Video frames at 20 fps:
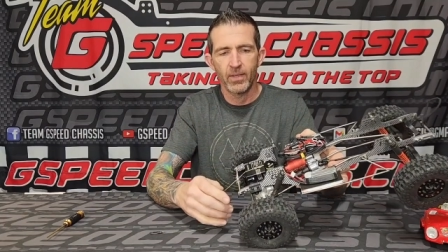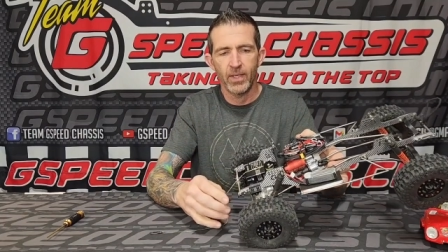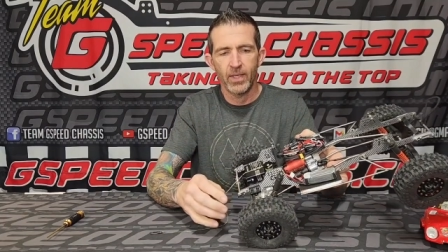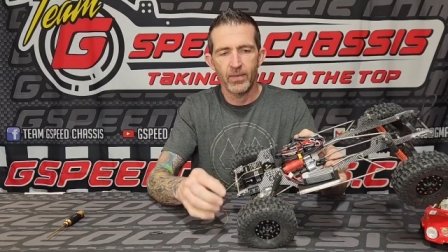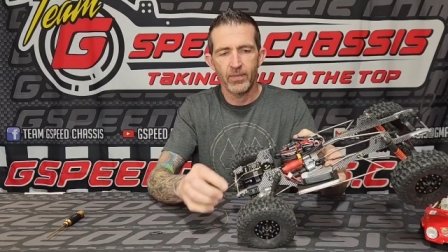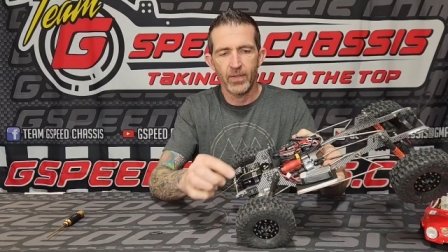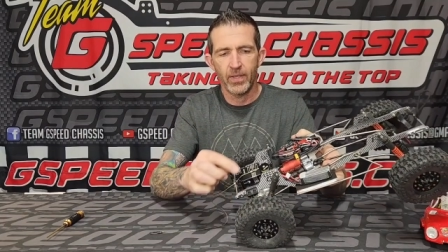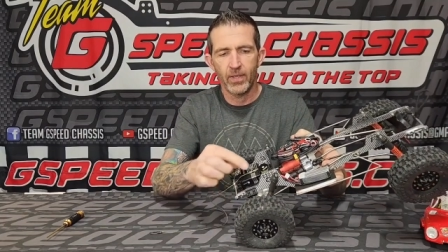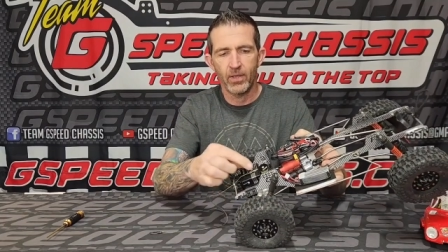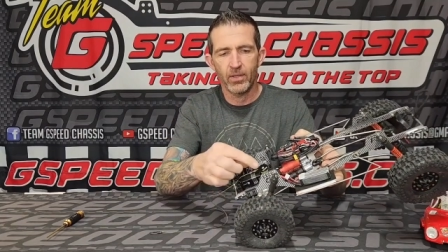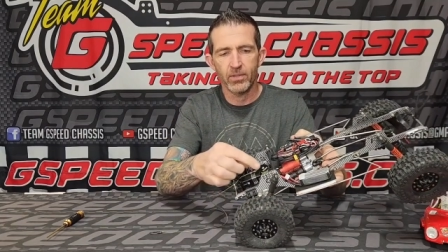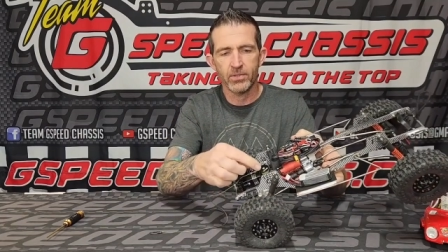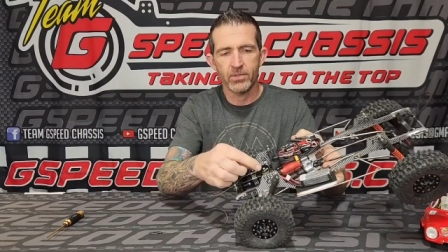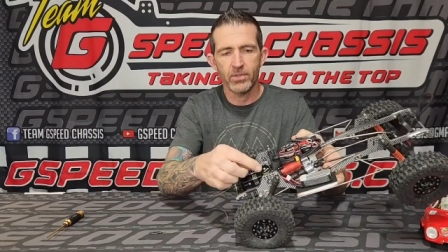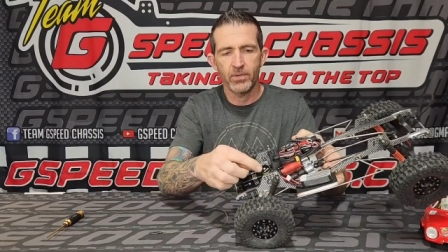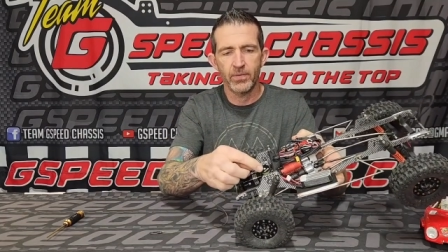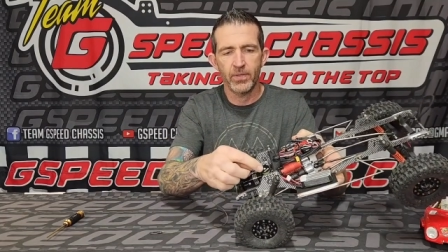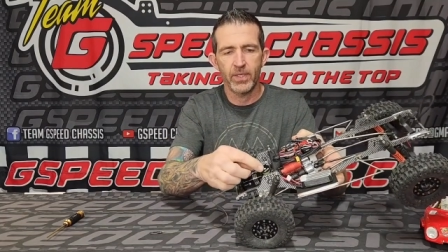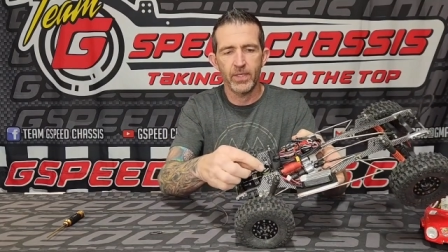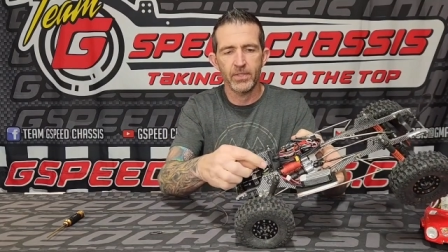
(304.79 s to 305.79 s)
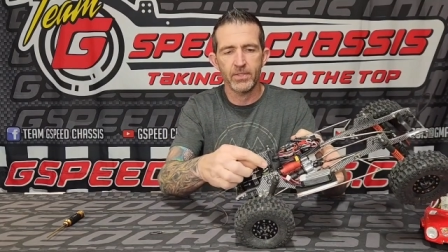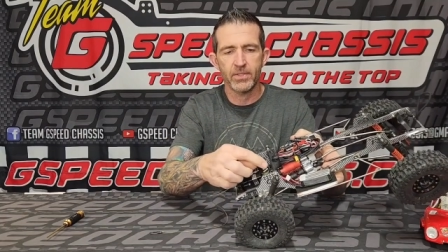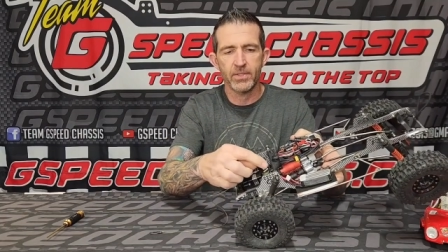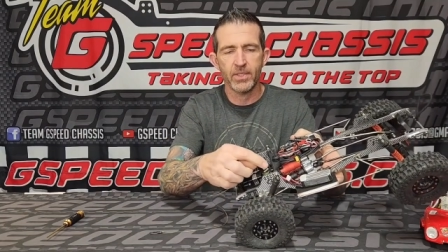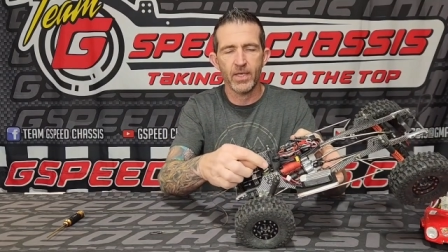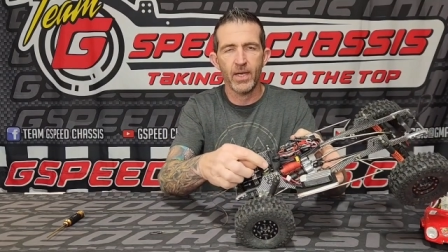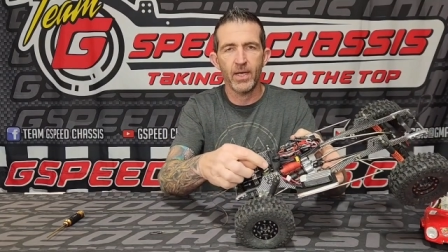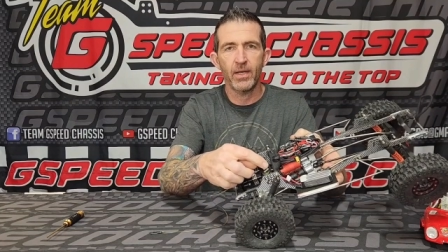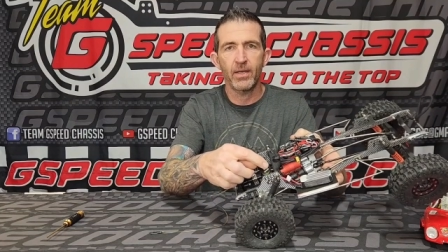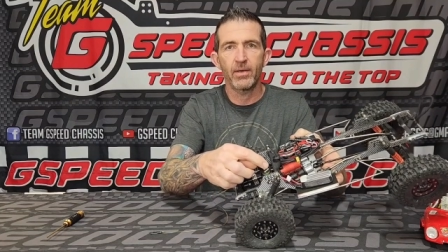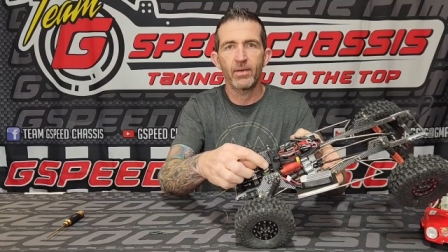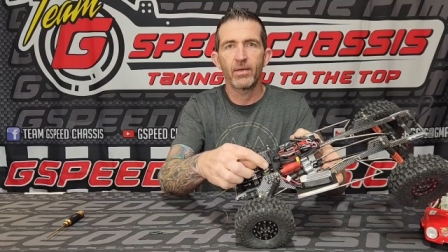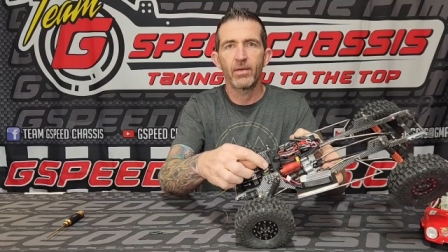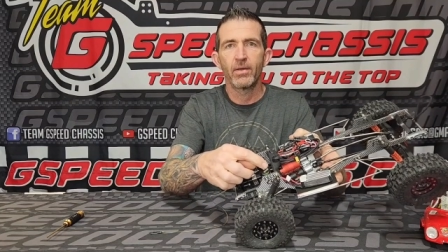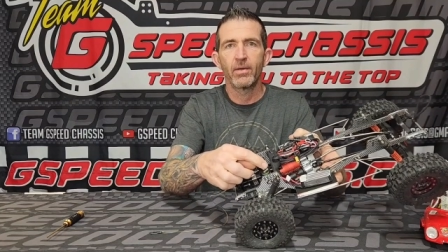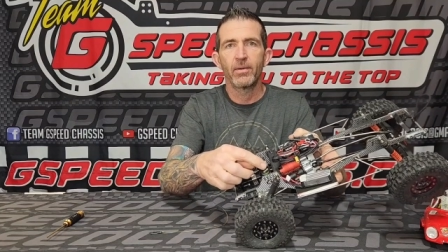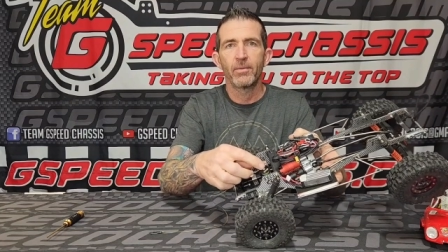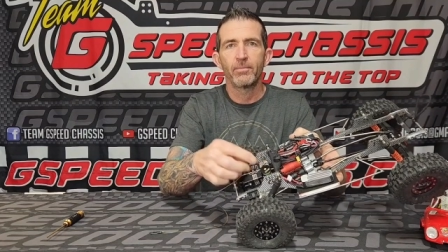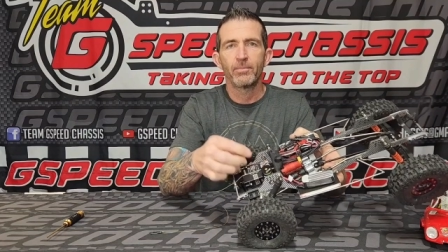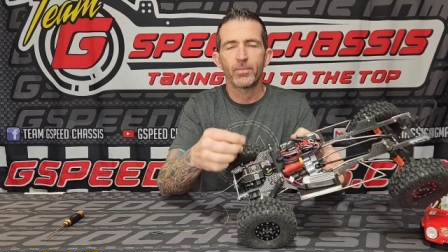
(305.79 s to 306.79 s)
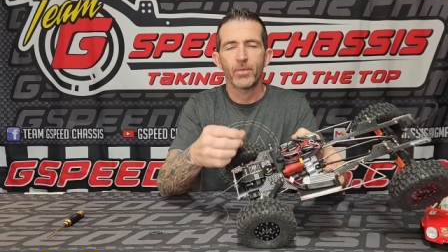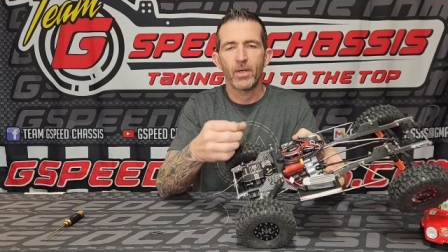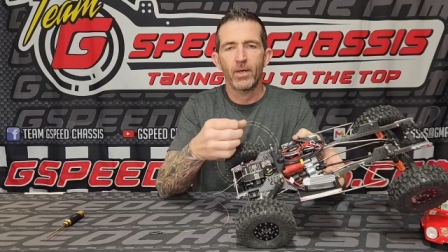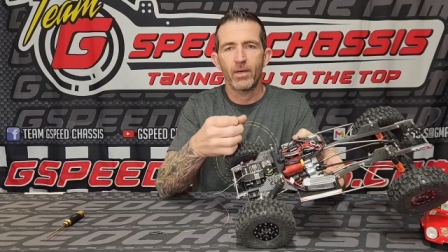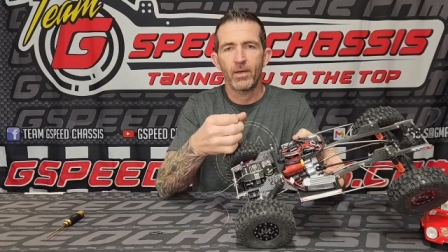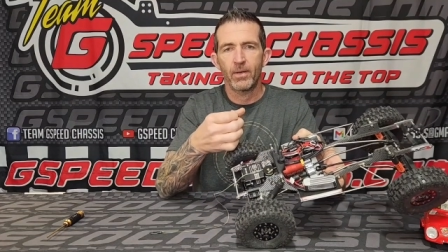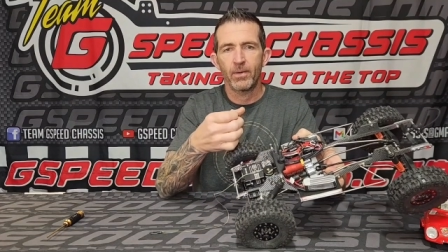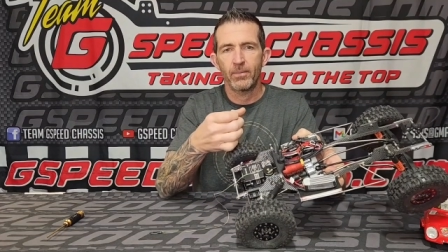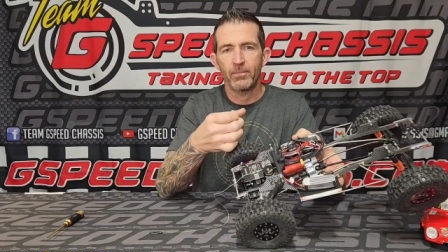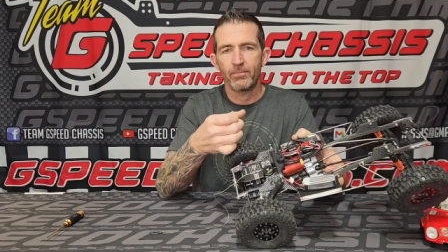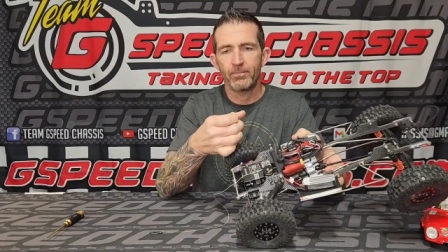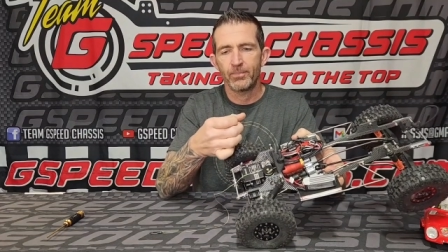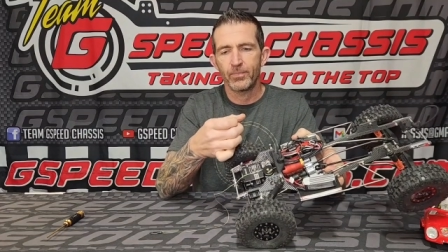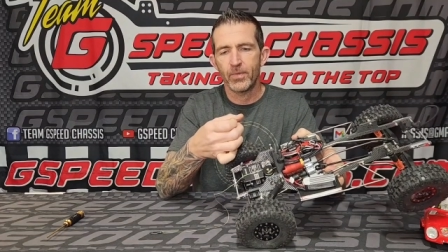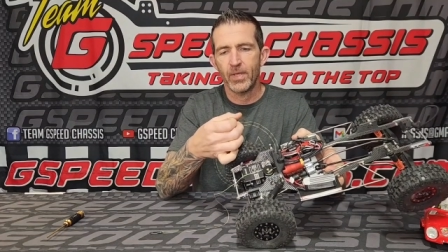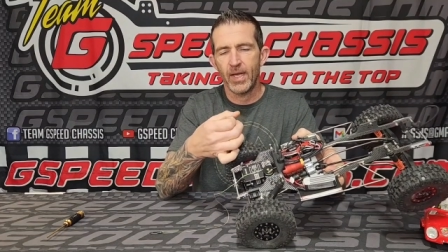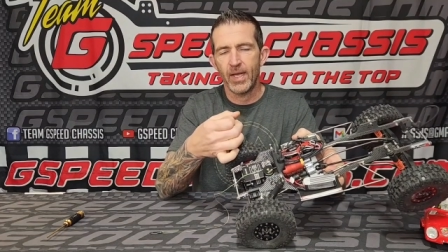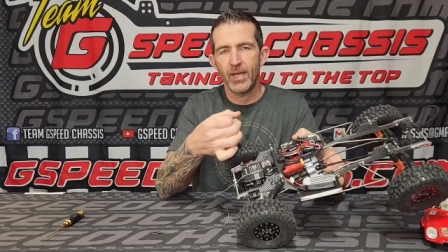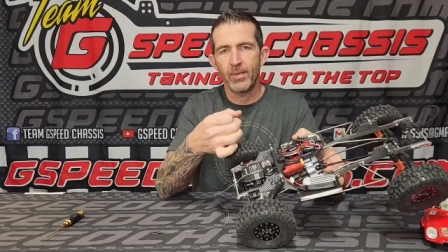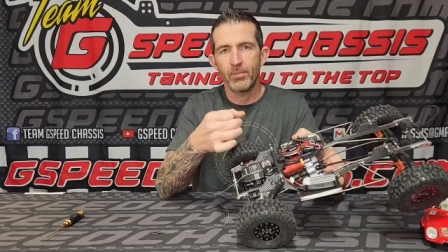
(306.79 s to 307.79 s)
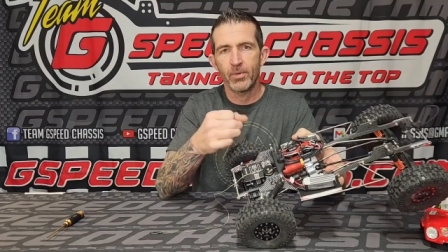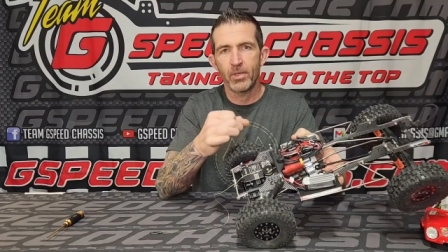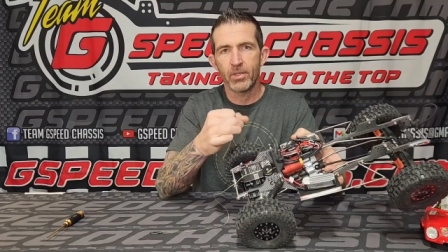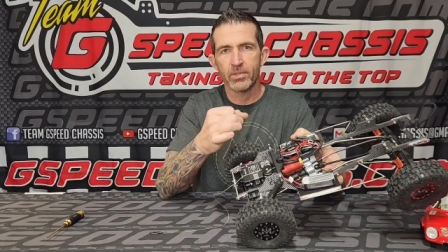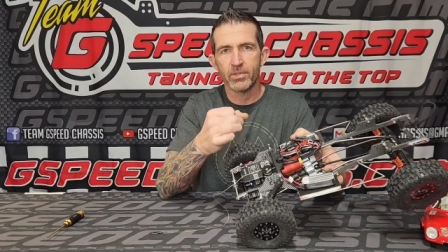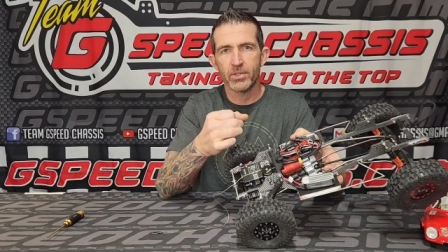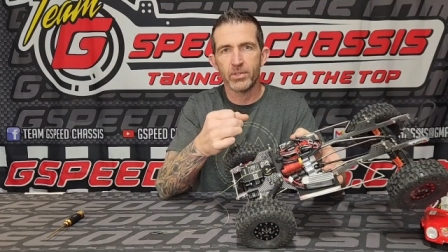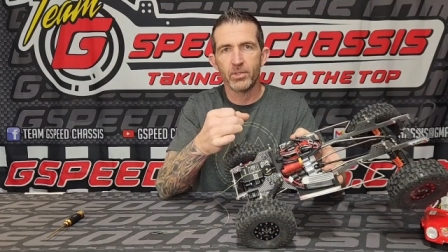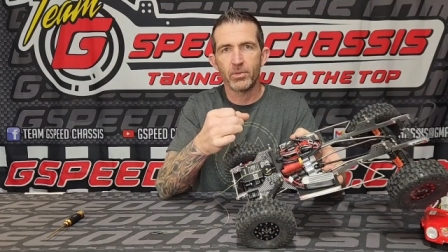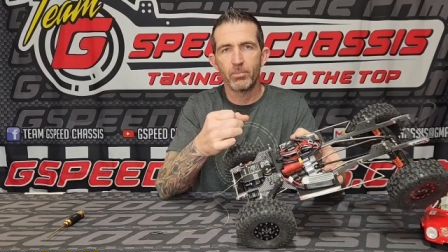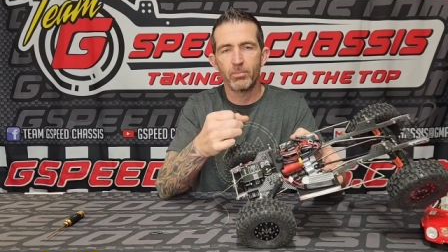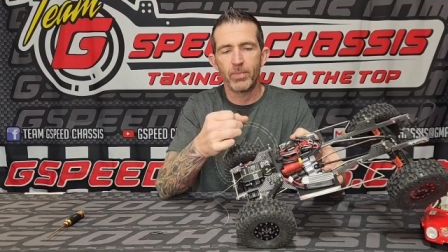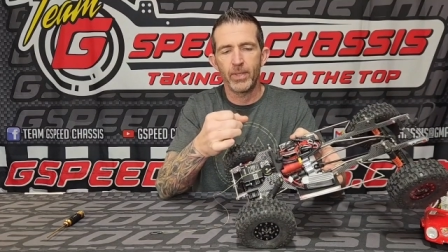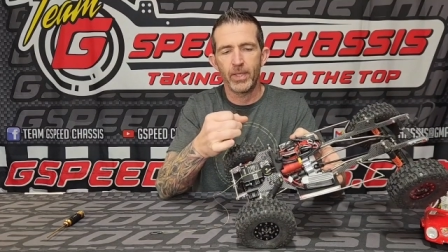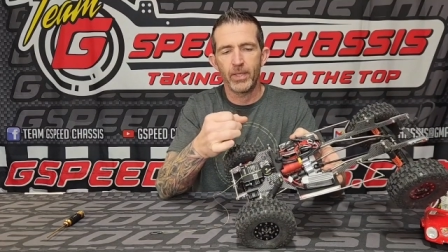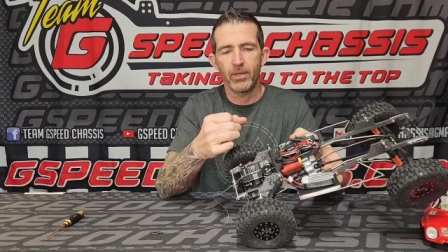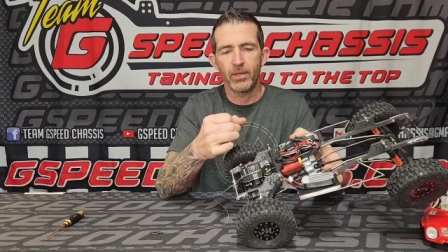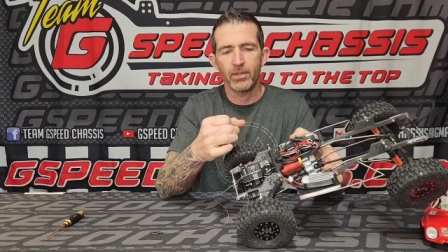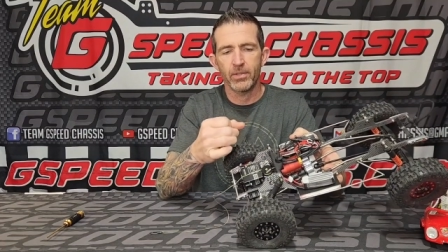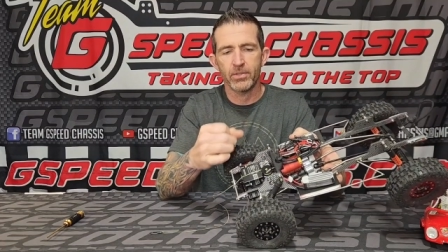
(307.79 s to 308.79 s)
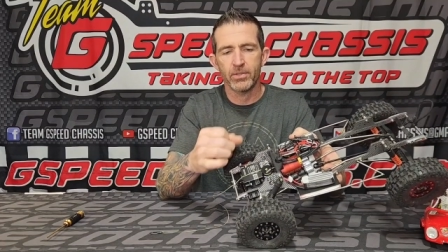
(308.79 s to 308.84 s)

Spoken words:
and then also the inside diameter is a little bigger,